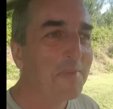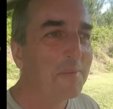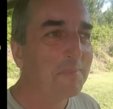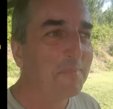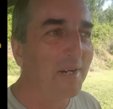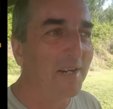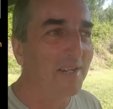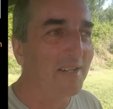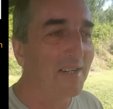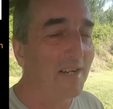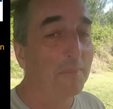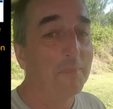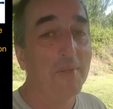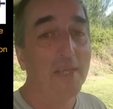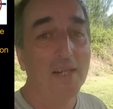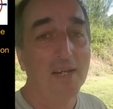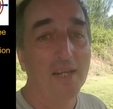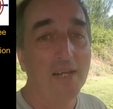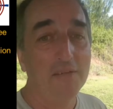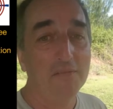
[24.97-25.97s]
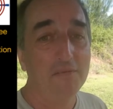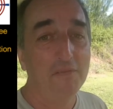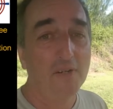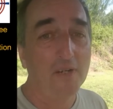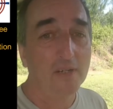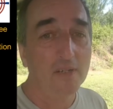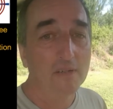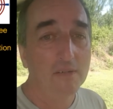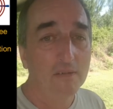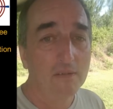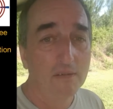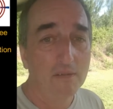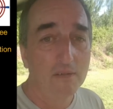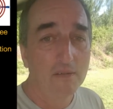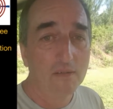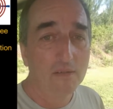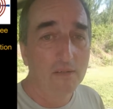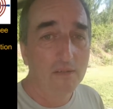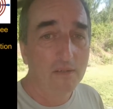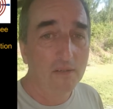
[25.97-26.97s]
but I'm there to have fun.
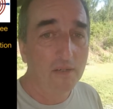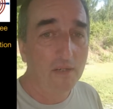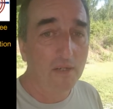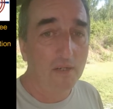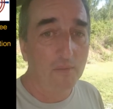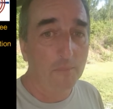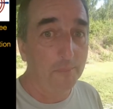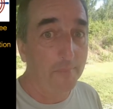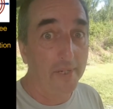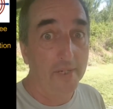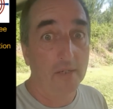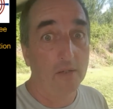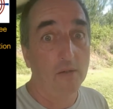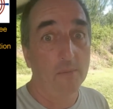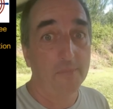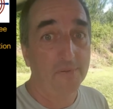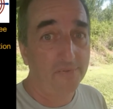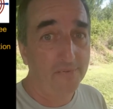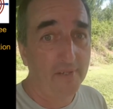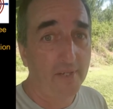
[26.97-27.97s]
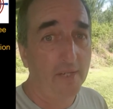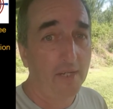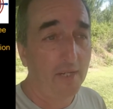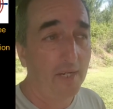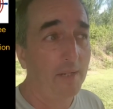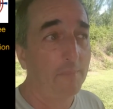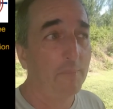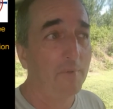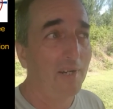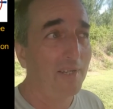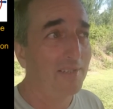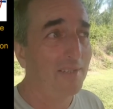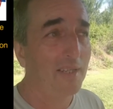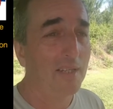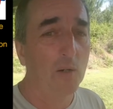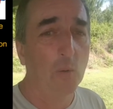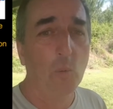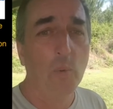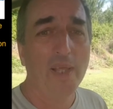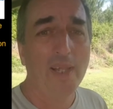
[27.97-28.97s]
You know, make no mistake, I'm not there
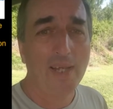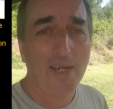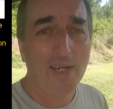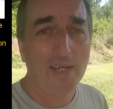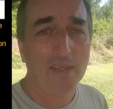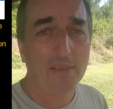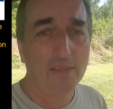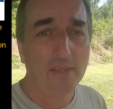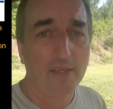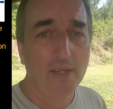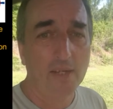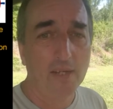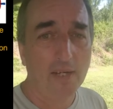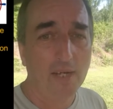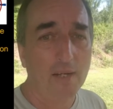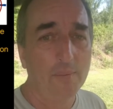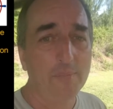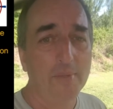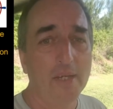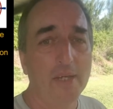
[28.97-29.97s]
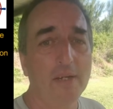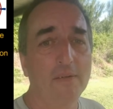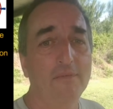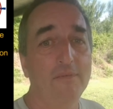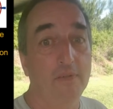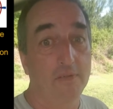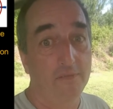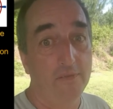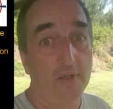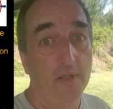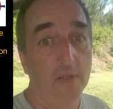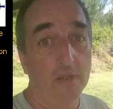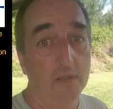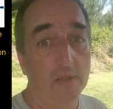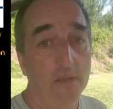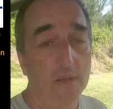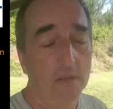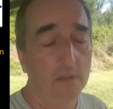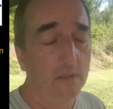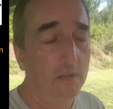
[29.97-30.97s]
to win anything. I'm there for fun.
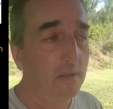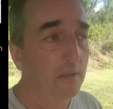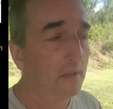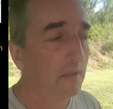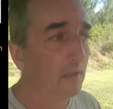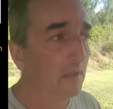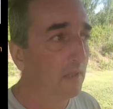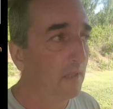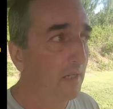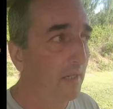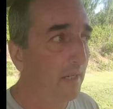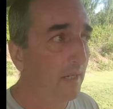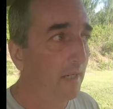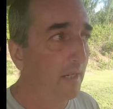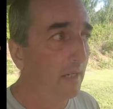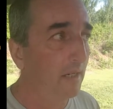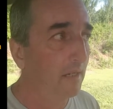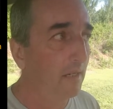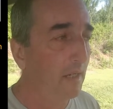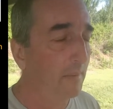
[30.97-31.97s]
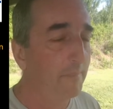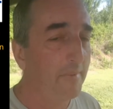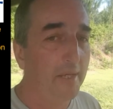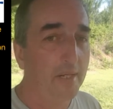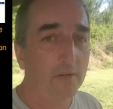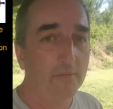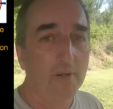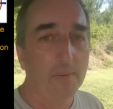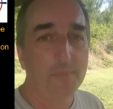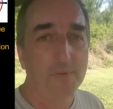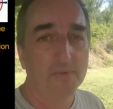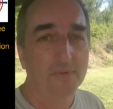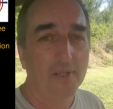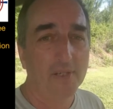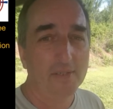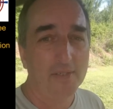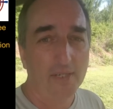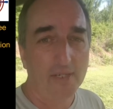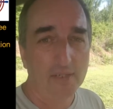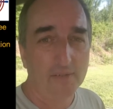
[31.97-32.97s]
Uh, I'm there to
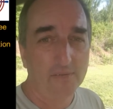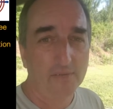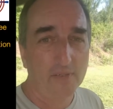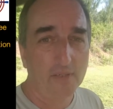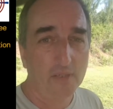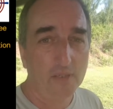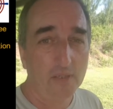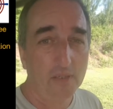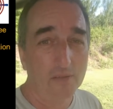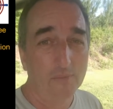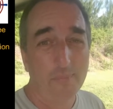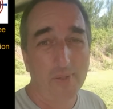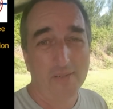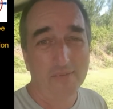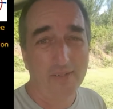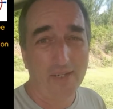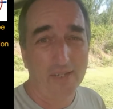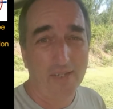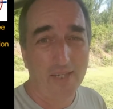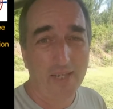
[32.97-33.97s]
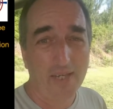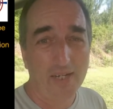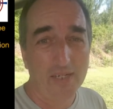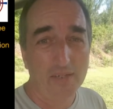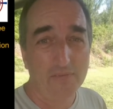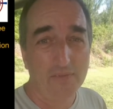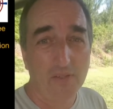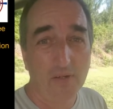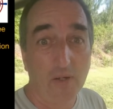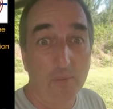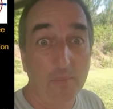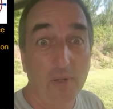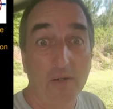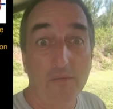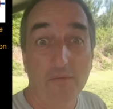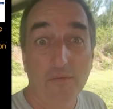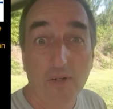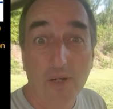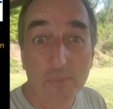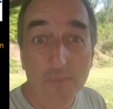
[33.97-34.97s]
represent Tennessee as best I can, even though I'm not
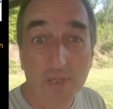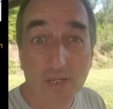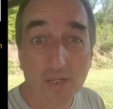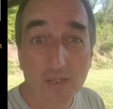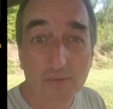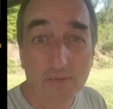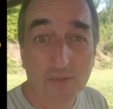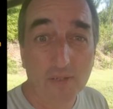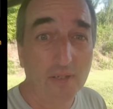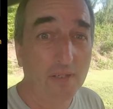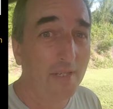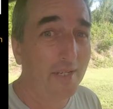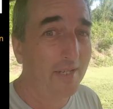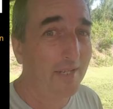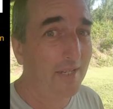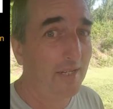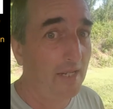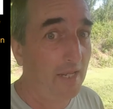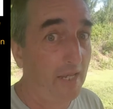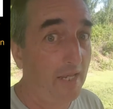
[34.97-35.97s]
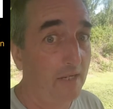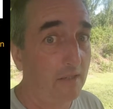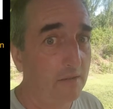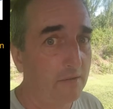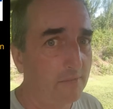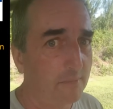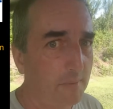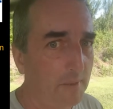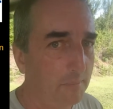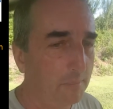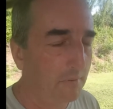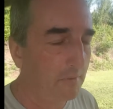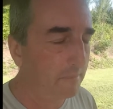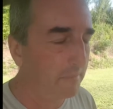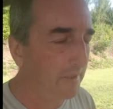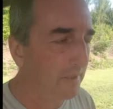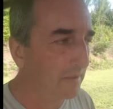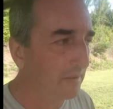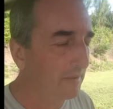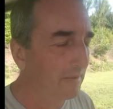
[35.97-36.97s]
from Tennessee, and that kind of angers people,
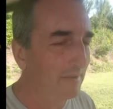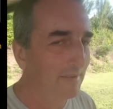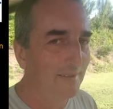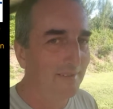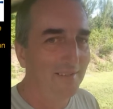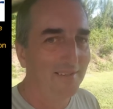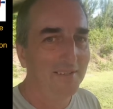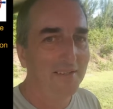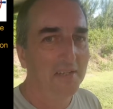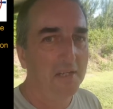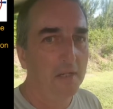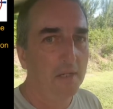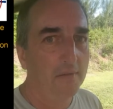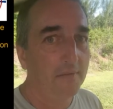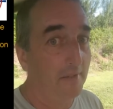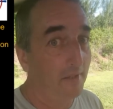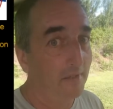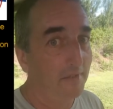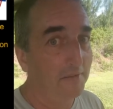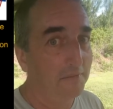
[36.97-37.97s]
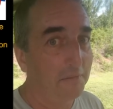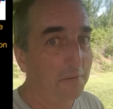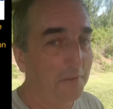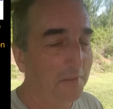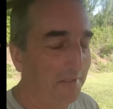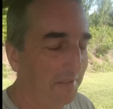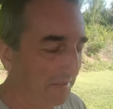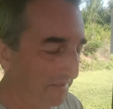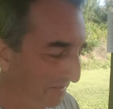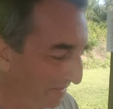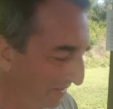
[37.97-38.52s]
but they'll live with it.